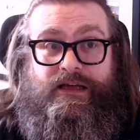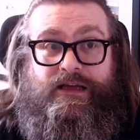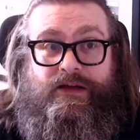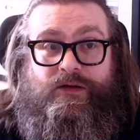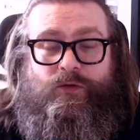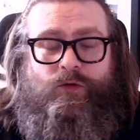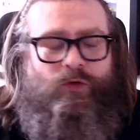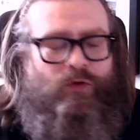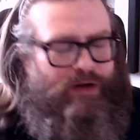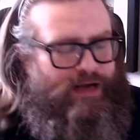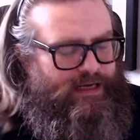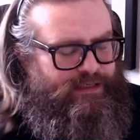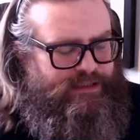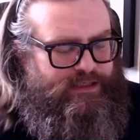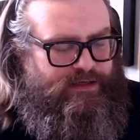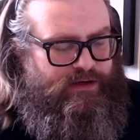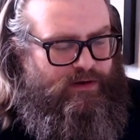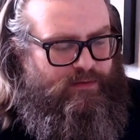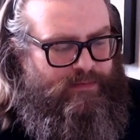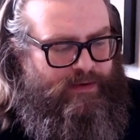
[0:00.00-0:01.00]
Well,
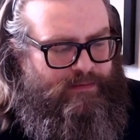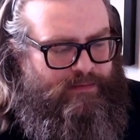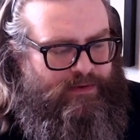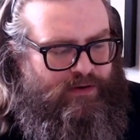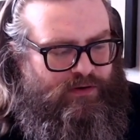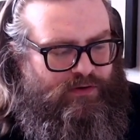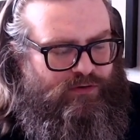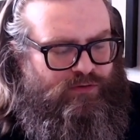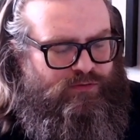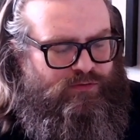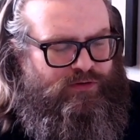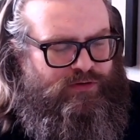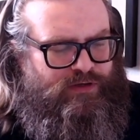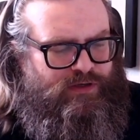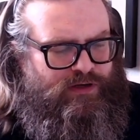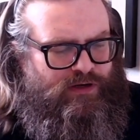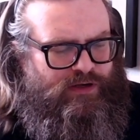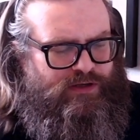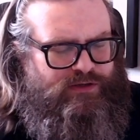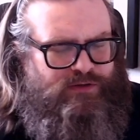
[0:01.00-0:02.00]
actually, no, maybe I got auto
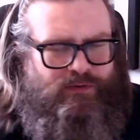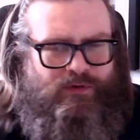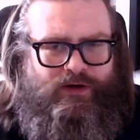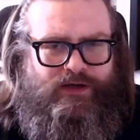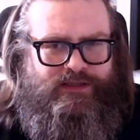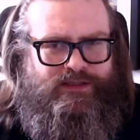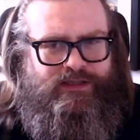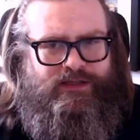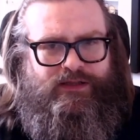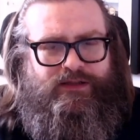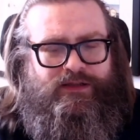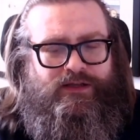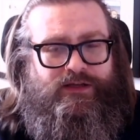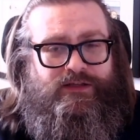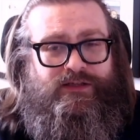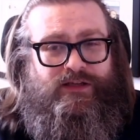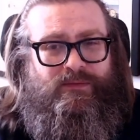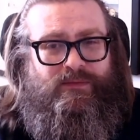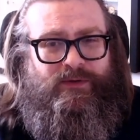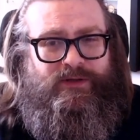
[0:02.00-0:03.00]
decline twice, and the third
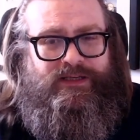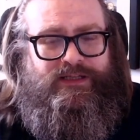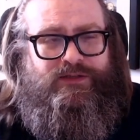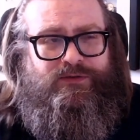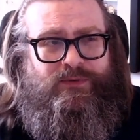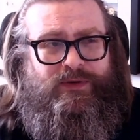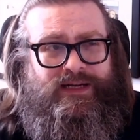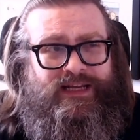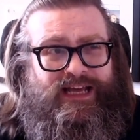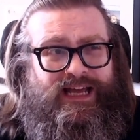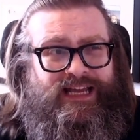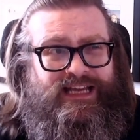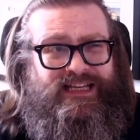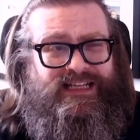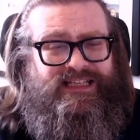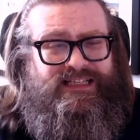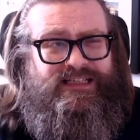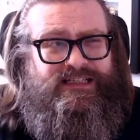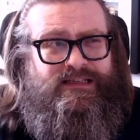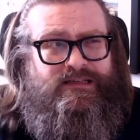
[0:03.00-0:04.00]
time I did
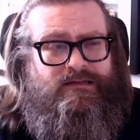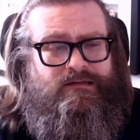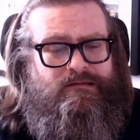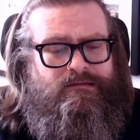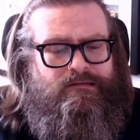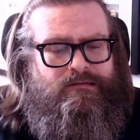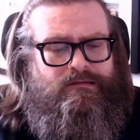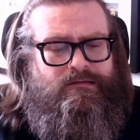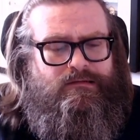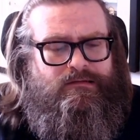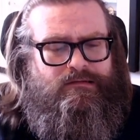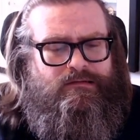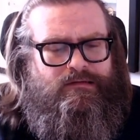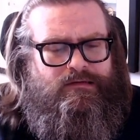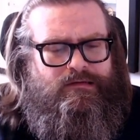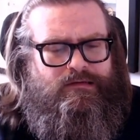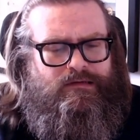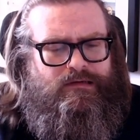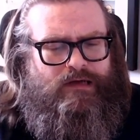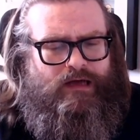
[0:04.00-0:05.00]
28.
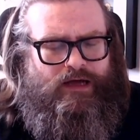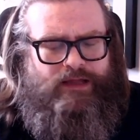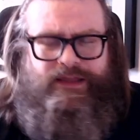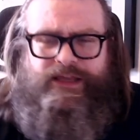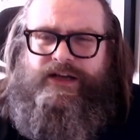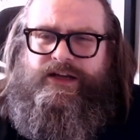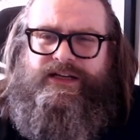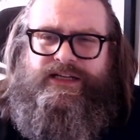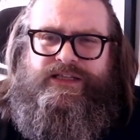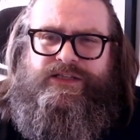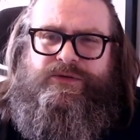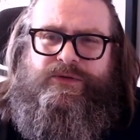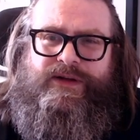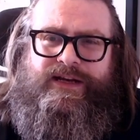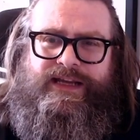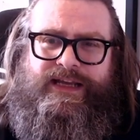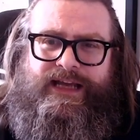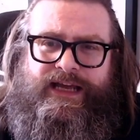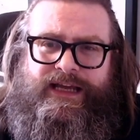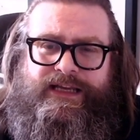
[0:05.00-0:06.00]
I think I did
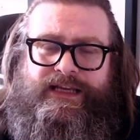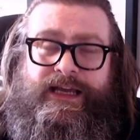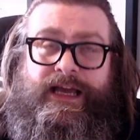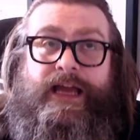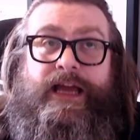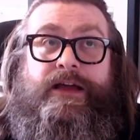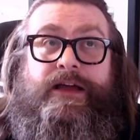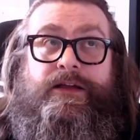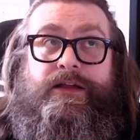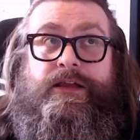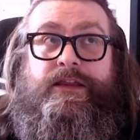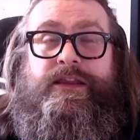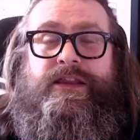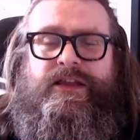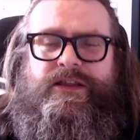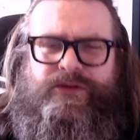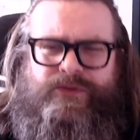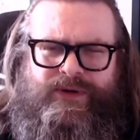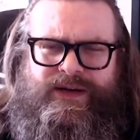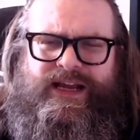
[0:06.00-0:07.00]
28, yeah.
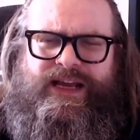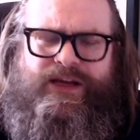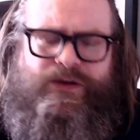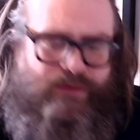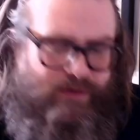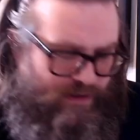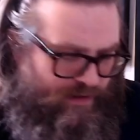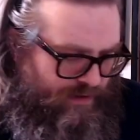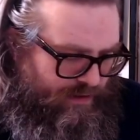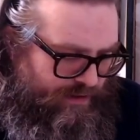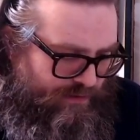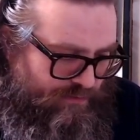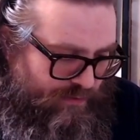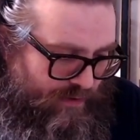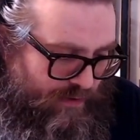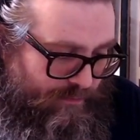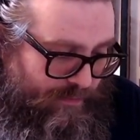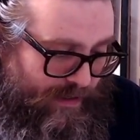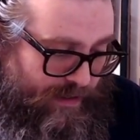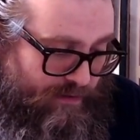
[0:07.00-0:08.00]
28 quid, I think, is
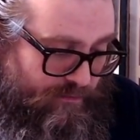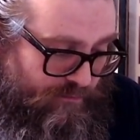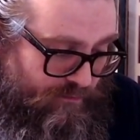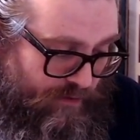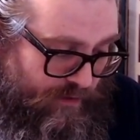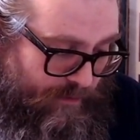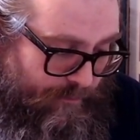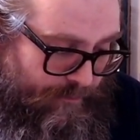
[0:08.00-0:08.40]
what I paid for it.